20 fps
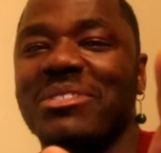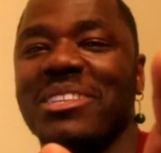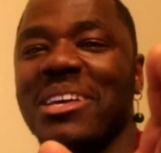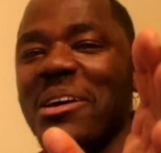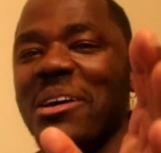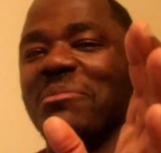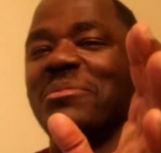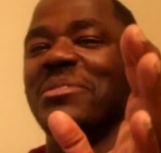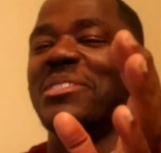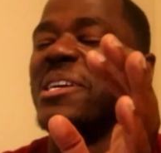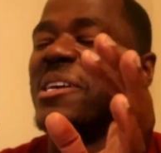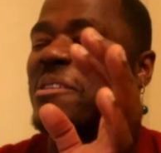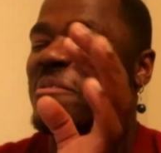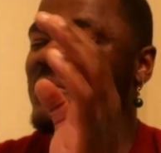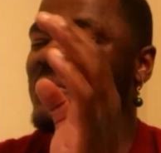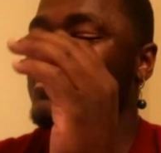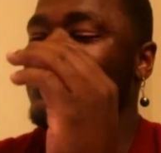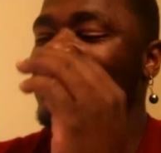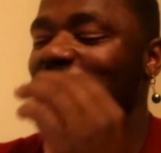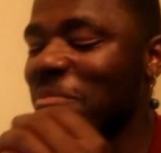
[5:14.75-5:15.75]
stop,
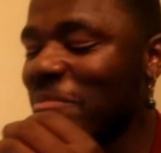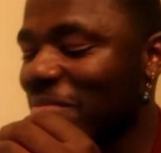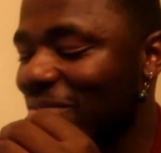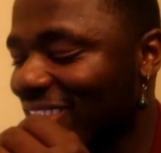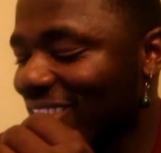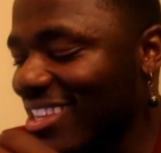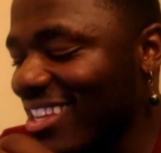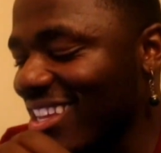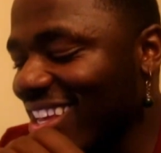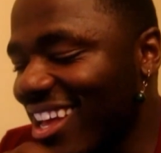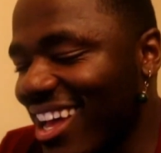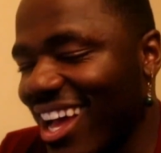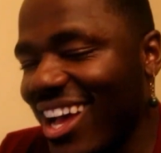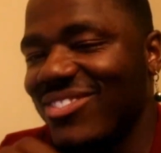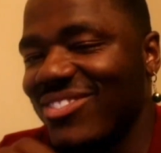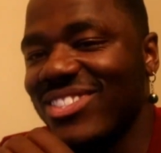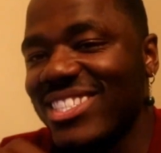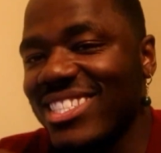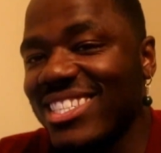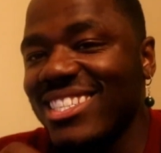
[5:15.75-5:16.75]
stop.
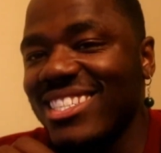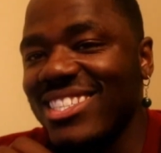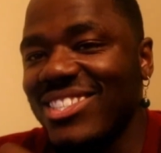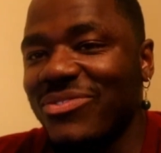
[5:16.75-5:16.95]
I've seen